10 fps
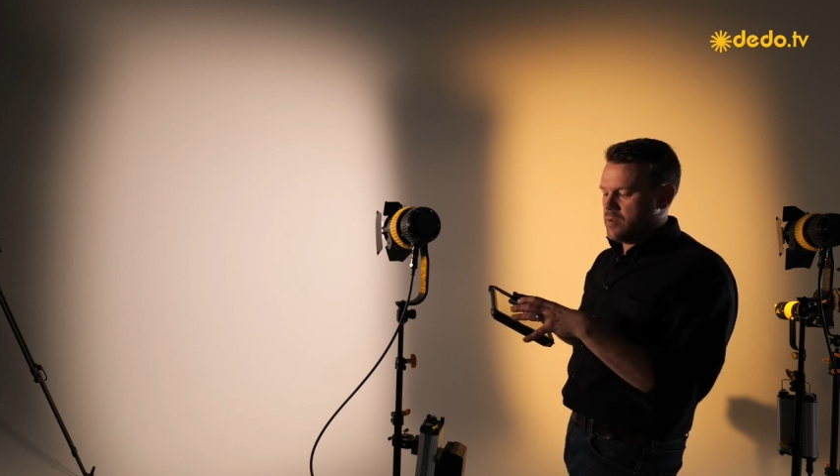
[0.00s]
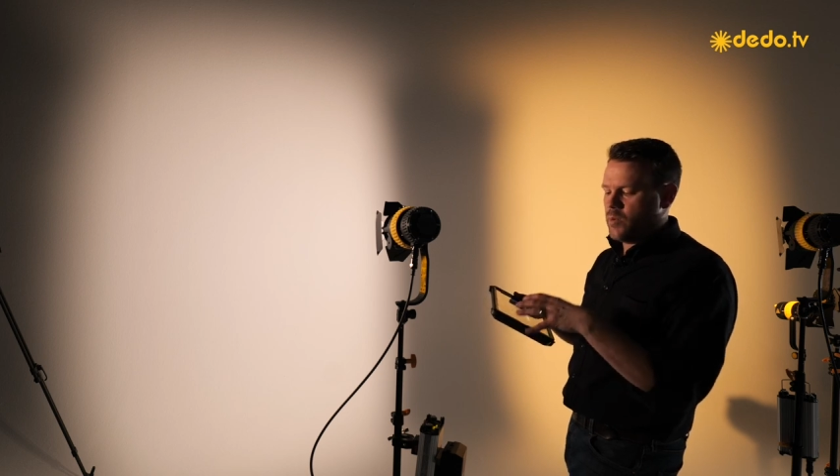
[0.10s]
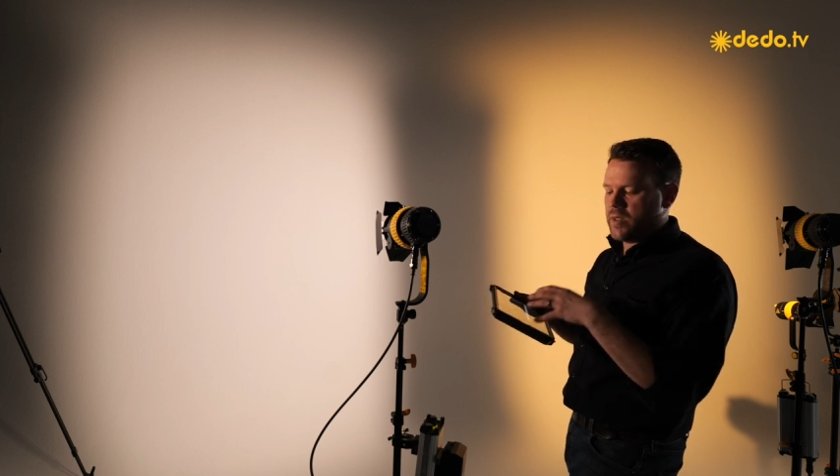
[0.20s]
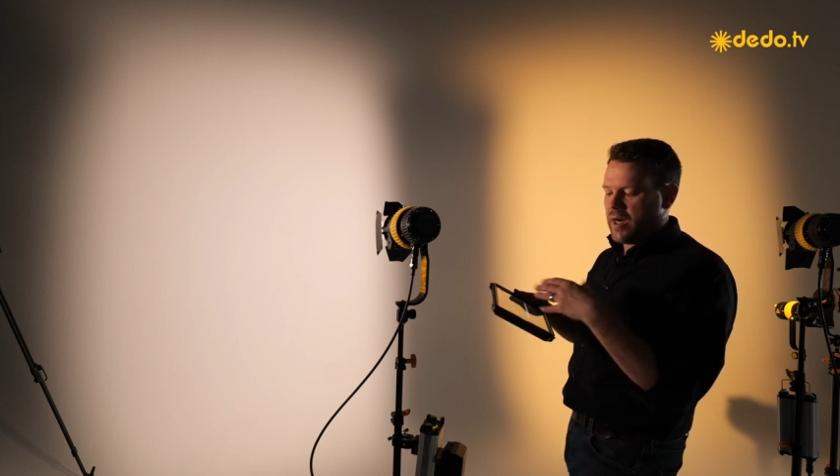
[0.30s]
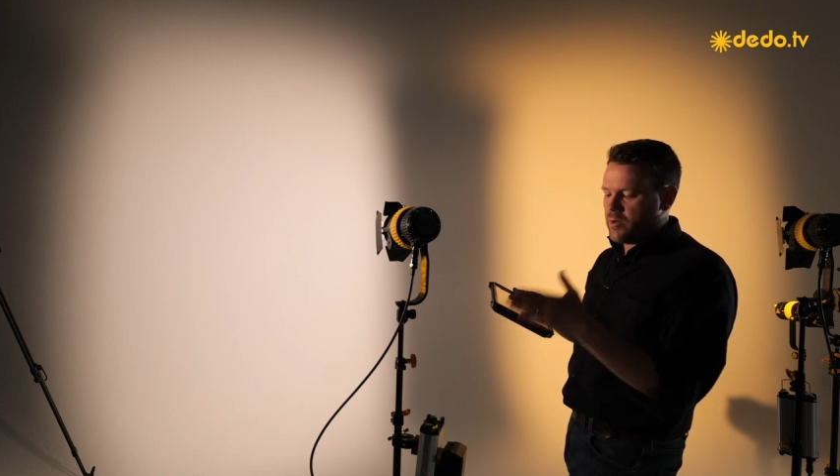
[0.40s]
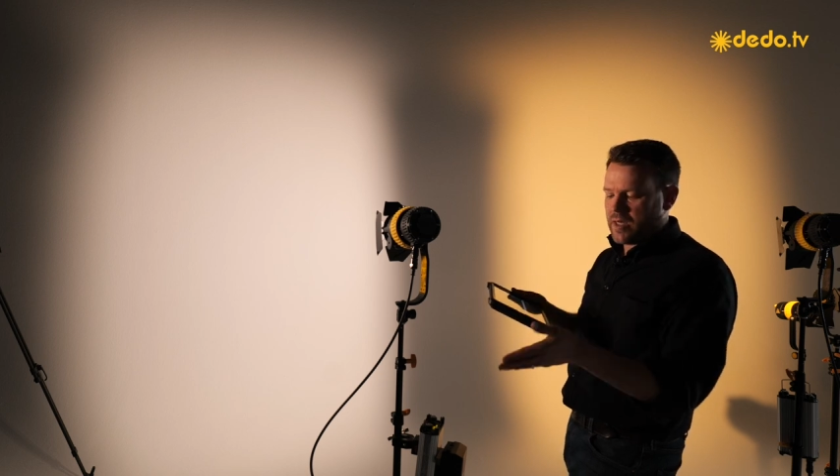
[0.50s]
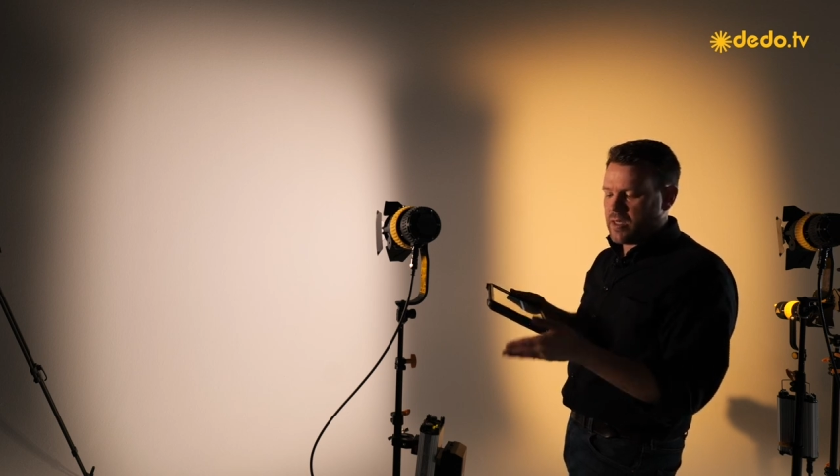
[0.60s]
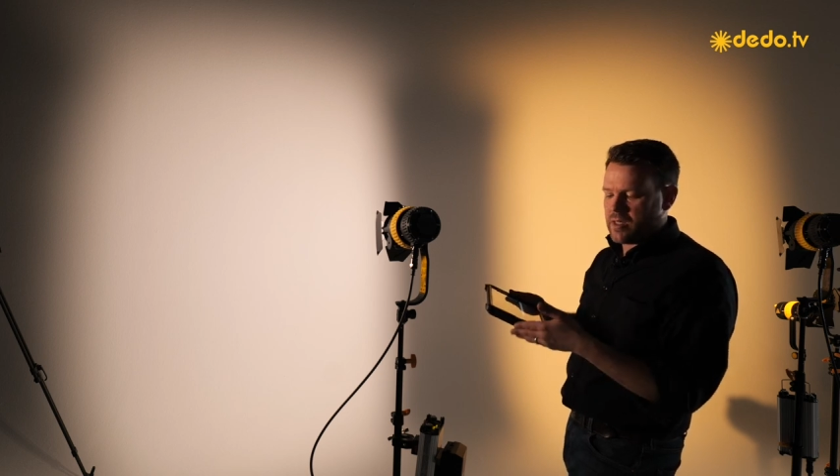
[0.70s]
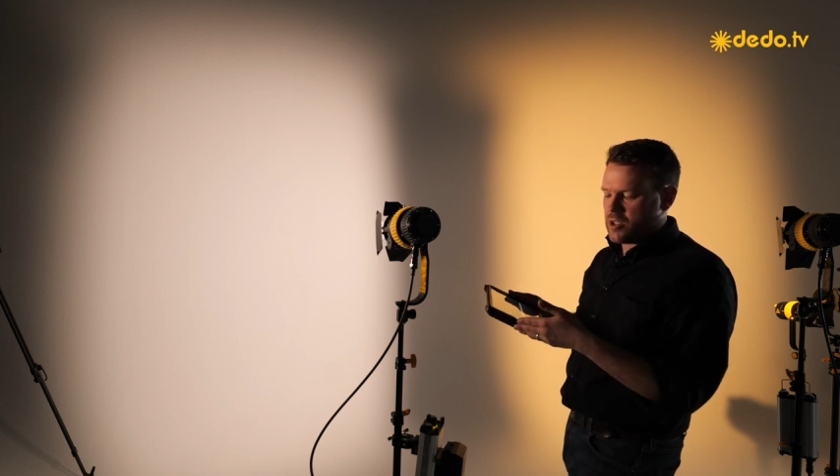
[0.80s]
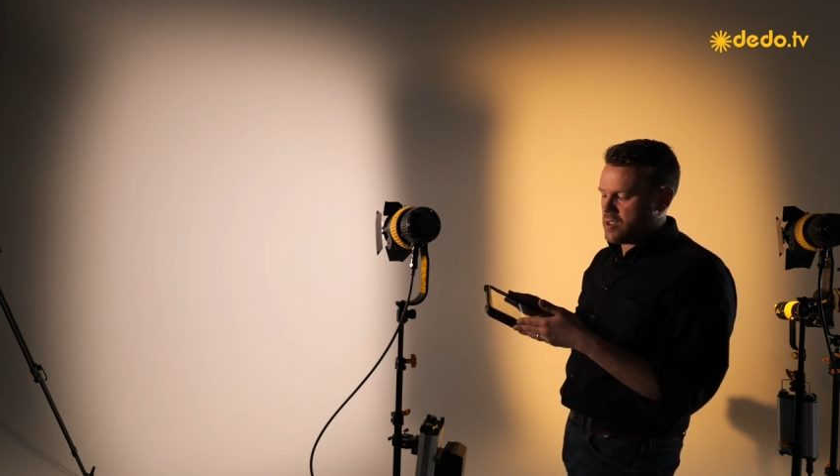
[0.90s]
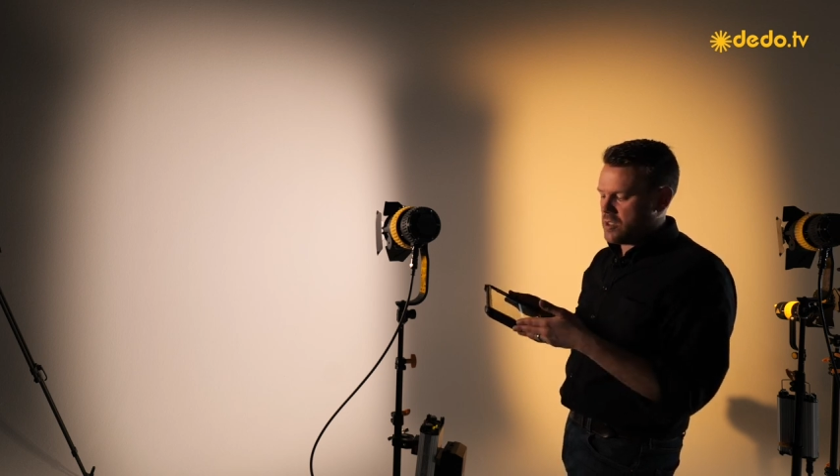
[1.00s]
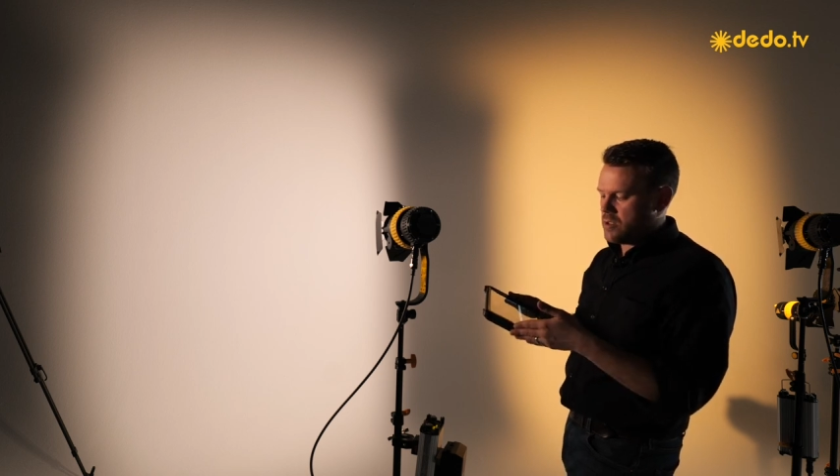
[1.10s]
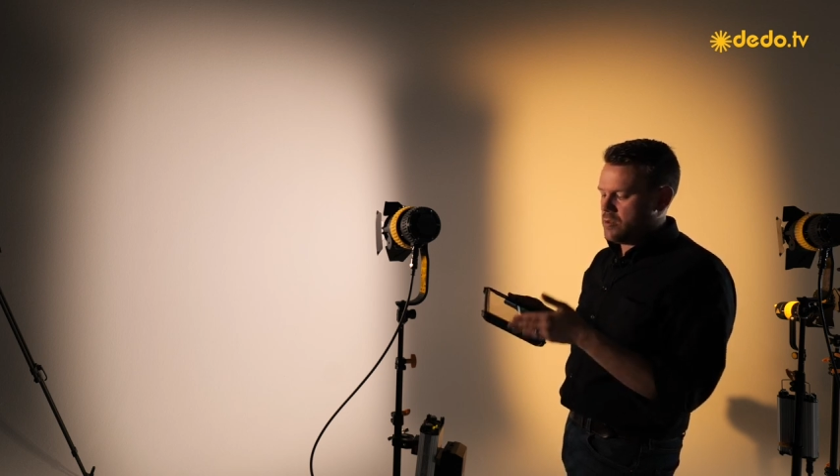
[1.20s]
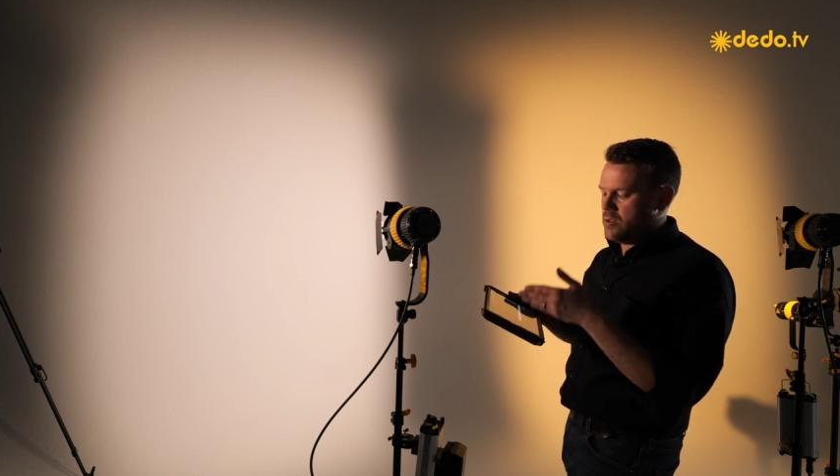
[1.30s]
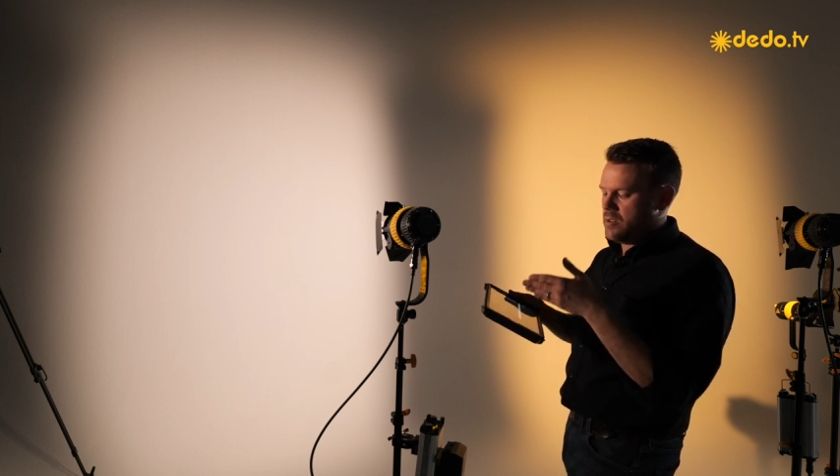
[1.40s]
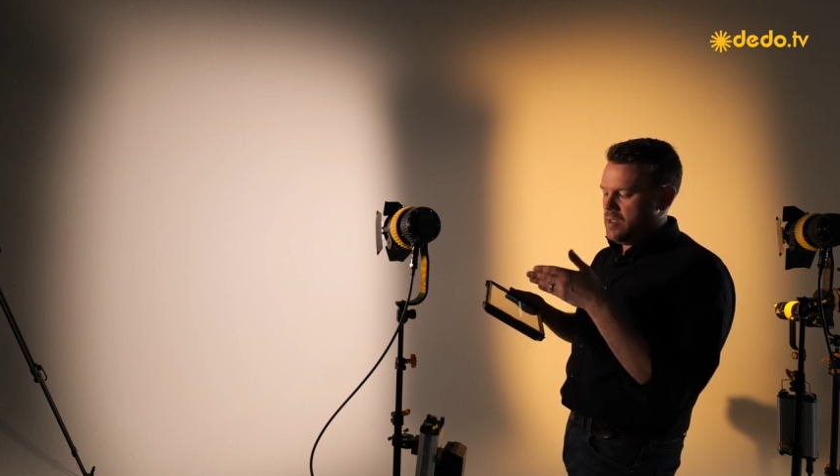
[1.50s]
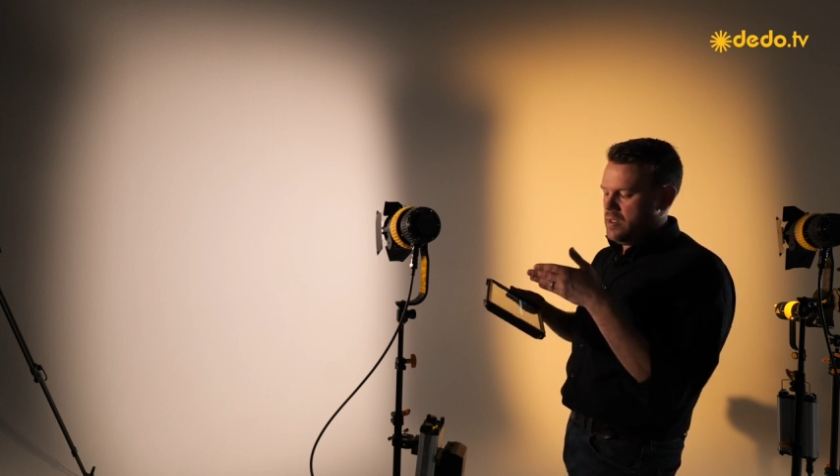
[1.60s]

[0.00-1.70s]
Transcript: without any additional tool,